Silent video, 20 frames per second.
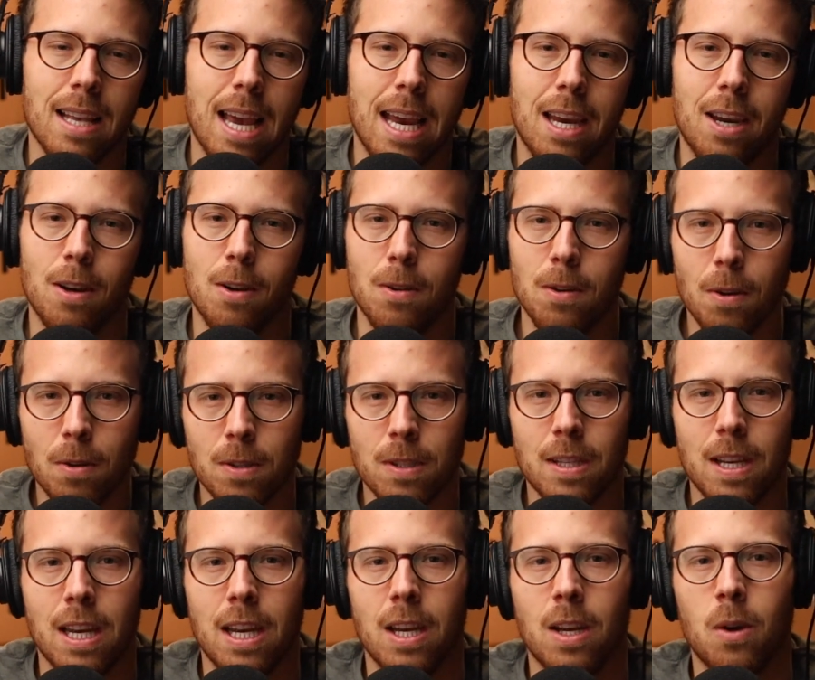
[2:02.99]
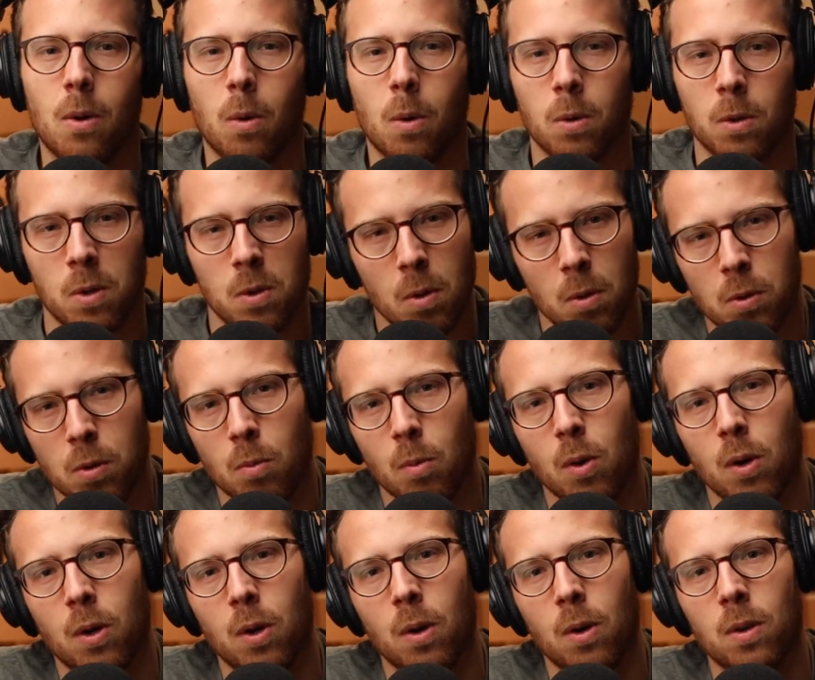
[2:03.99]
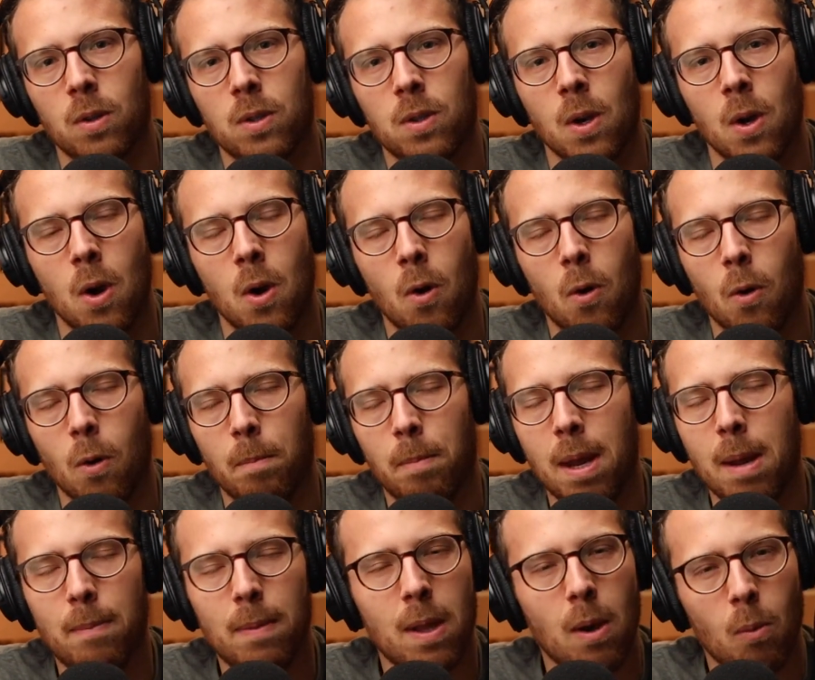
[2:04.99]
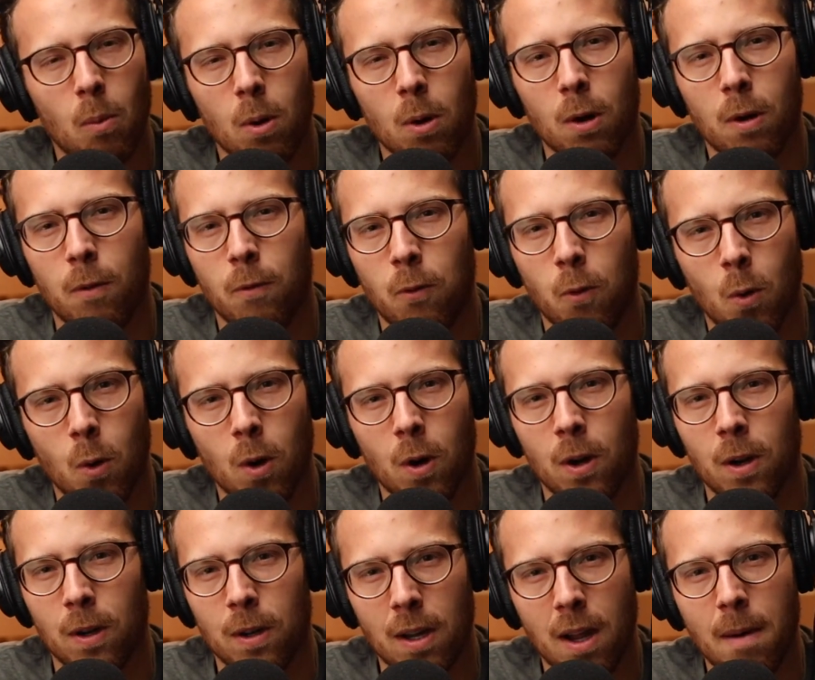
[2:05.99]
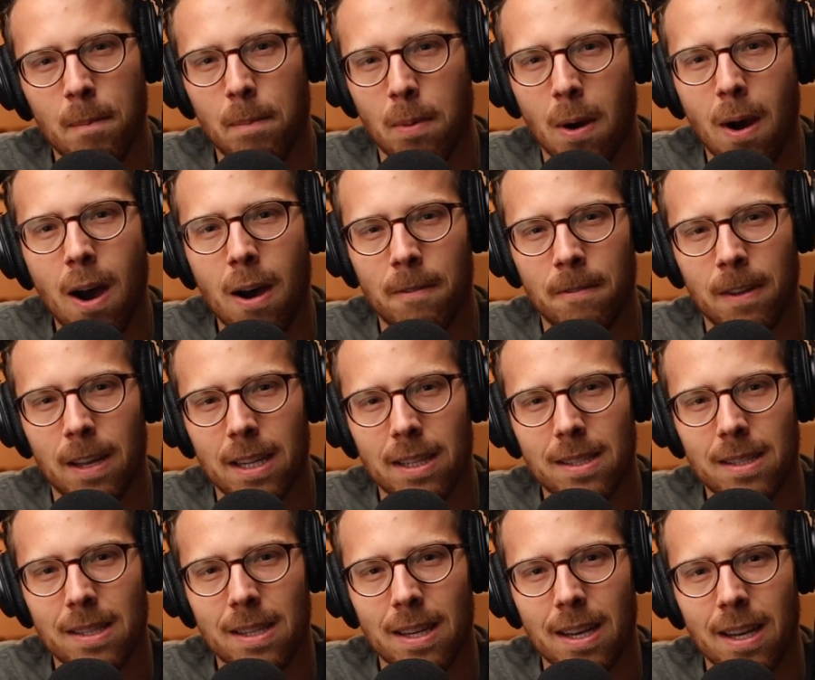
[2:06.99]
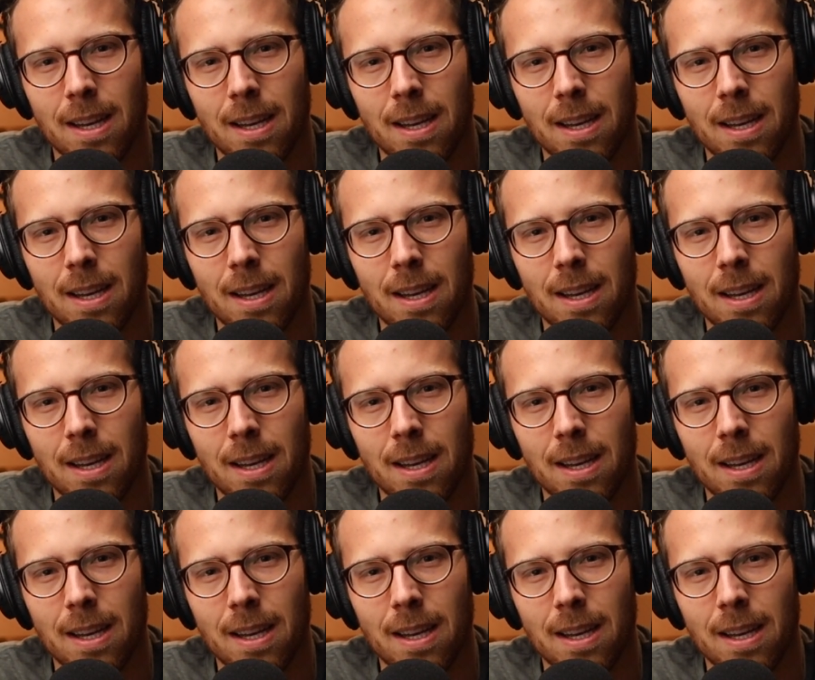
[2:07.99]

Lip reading: like nursing or social workers or people that work for nonprofits.